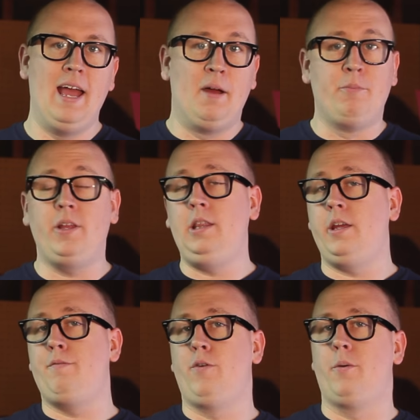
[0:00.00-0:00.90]
I'm really
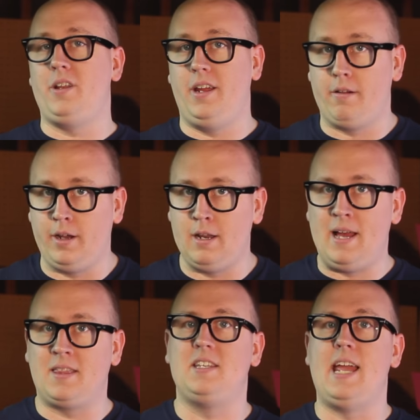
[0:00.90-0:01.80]
looking forward to hearing
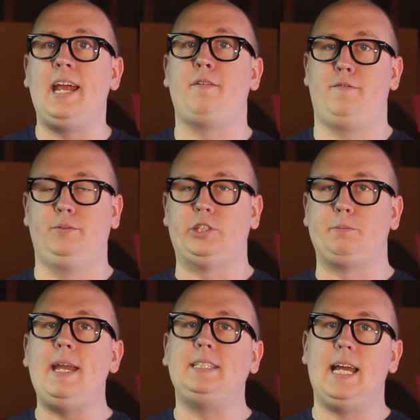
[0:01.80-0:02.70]
about the data from
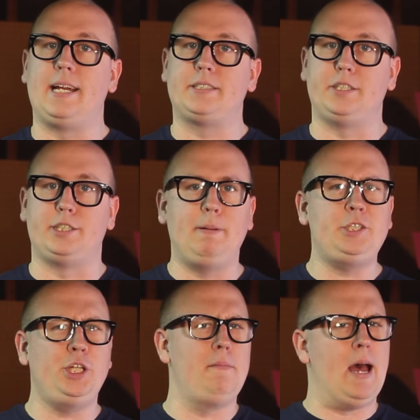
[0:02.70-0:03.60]
SpaceX,
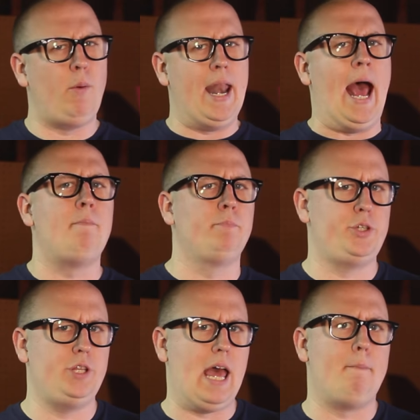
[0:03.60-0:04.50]
especially about what happened
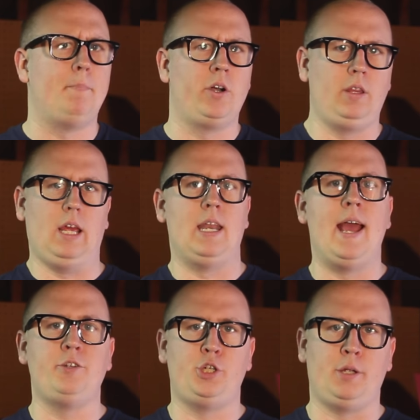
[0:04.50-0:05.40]
to that Merlin
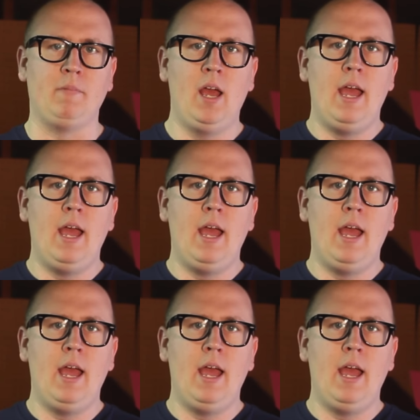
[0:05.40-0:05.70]
engine.